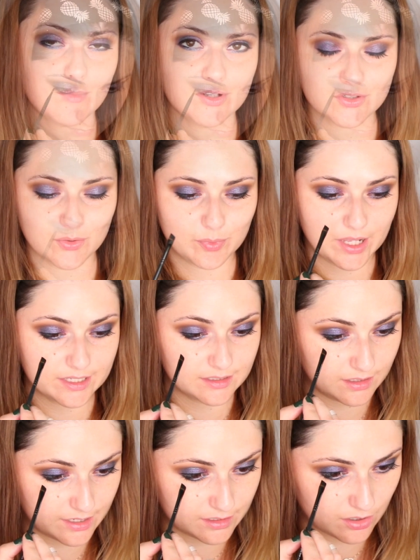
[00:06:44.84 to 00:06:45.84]
Also applying
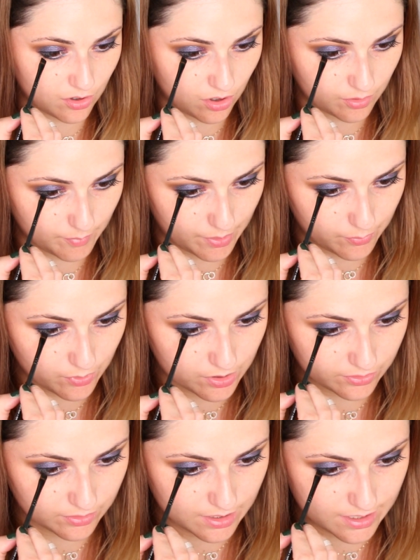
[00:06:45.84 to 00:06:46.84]
the liner on my
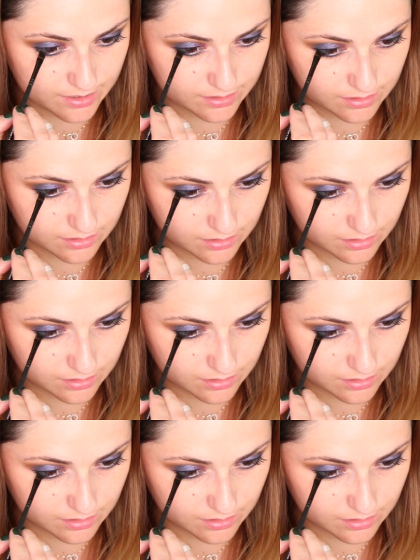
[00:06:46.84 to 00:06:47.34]
waterline.